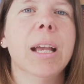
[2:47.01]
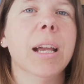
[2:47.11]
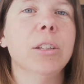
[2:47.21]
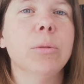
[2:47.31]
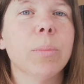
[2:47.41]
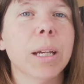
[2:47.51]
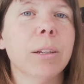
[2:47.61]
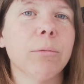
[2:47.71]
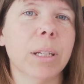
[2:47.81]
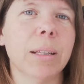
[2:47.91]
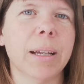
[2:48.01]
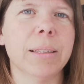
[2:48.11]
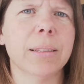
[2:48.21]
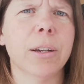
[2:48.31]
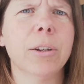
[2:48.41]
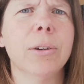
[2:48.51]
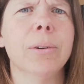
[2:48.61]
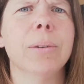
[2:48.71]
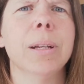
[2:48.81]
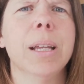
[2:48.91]
And you might realize,
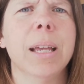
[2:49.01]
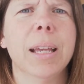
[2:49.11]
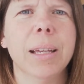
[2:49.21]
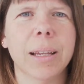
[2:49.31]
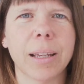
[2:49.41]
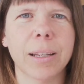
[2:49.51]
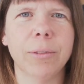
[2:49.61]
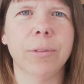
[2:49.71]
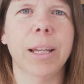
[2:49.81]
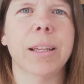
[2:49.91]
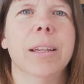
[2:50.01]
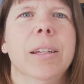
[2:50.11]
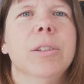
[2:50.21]
oh, hey, I kind of like